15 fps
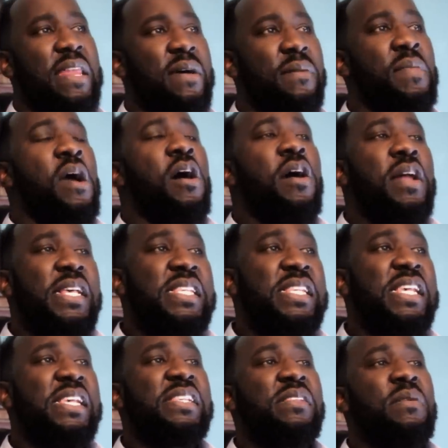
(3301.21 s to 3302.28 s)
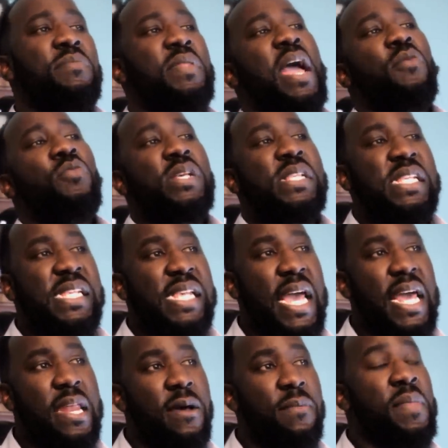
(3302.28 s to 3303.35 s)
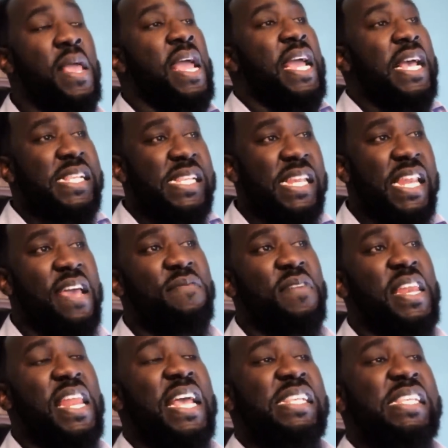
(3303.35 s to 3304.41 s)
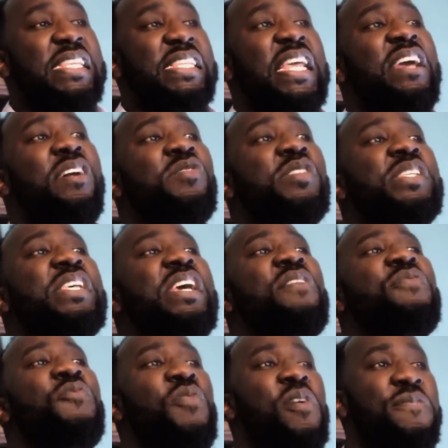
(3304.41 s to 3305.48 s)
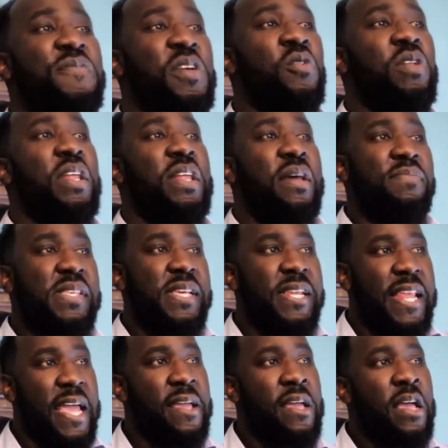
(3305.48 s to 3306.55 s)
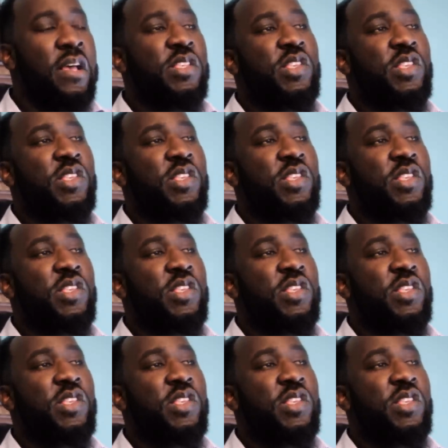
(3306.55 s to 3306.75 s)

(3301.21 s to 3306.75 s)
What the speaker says: up, or the system that was set up, is living and still self-refueling up today.